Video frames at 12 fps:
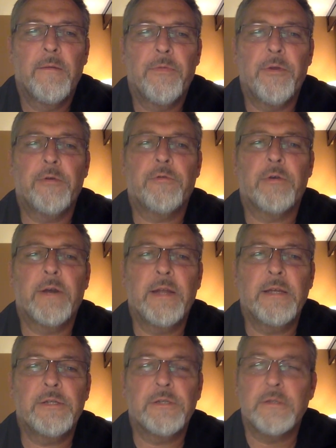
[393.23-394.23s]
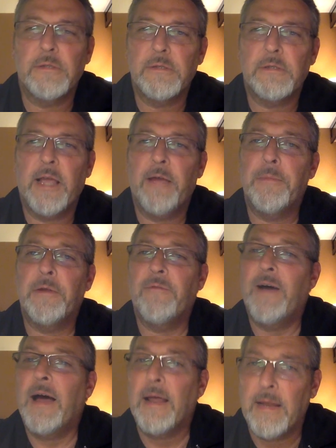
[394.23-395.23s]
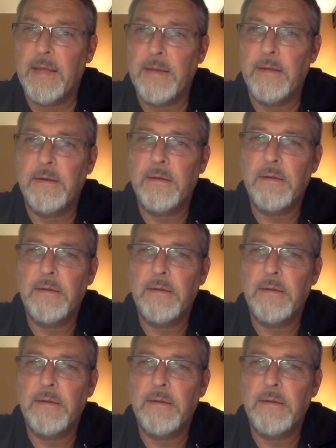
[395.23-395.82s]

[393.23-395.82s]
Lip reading: Their traditions have been violated.